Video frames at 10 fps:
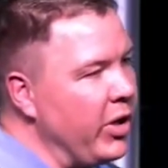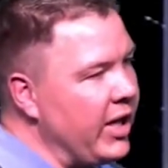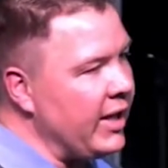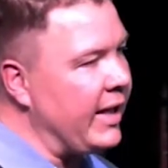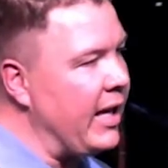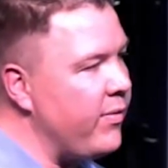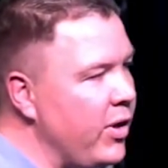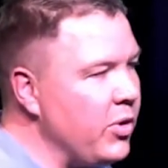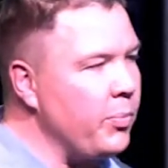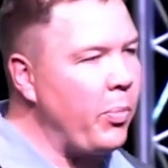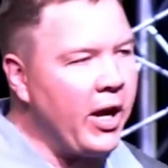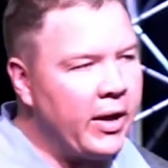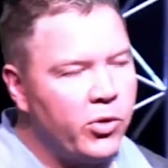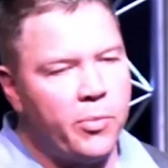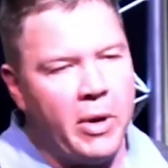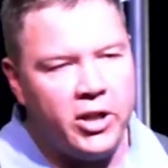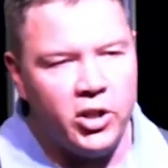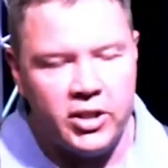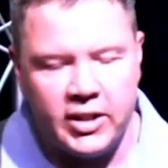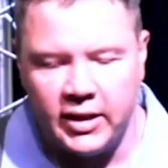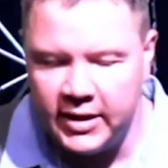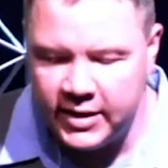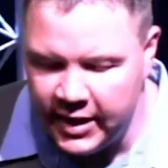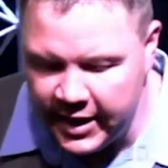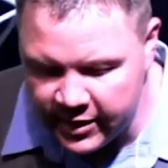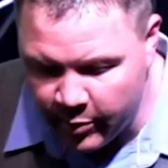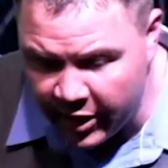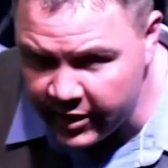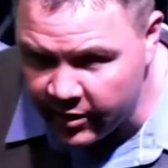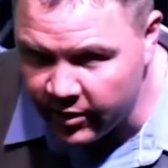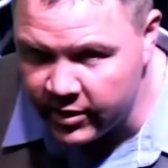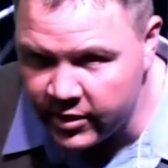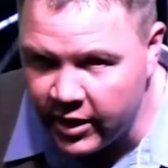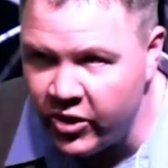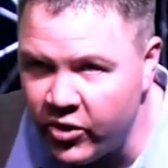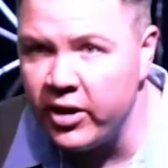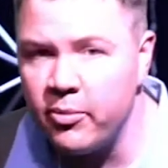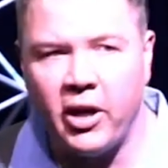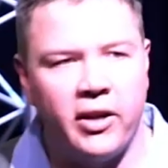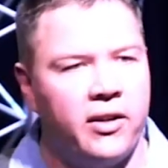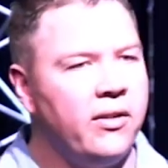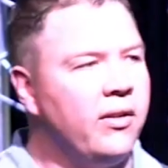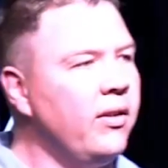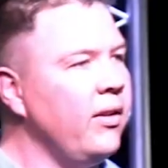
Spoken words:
were there, we didn't give them the bike with a manual and said, listen, here's the bicycle, this is how you ride the bike.